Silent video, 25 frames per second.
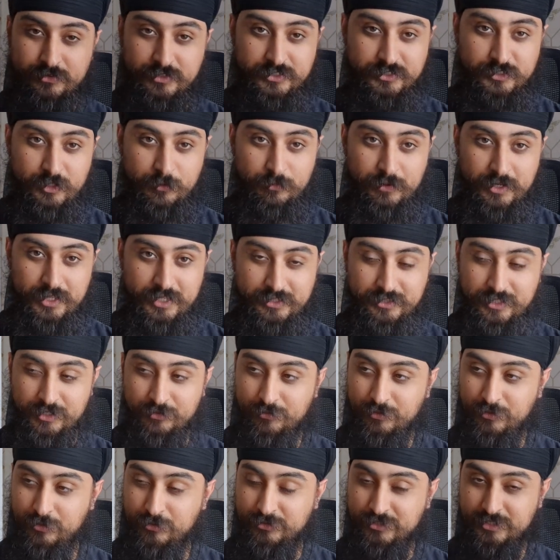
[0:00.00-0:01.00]
stop playing
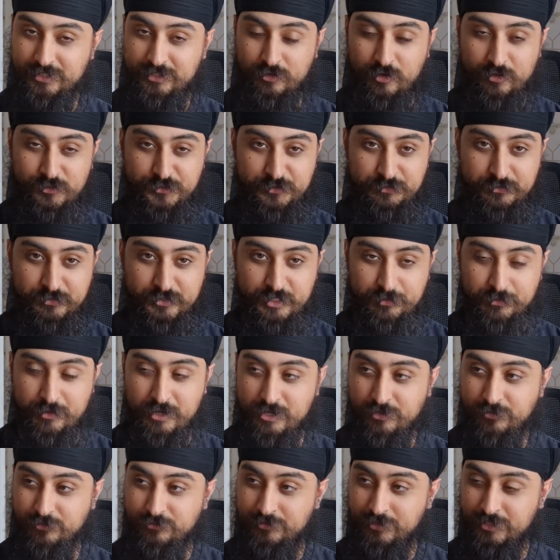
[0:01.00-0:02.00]
their roles and the costumes come
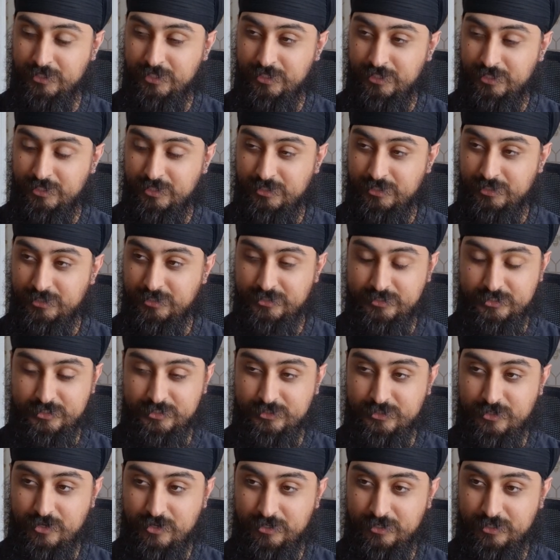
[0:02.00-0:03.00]
off, it's
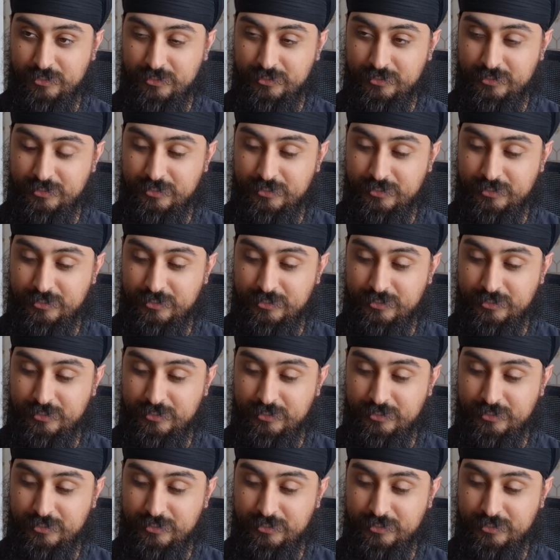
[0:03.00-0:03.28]
just God.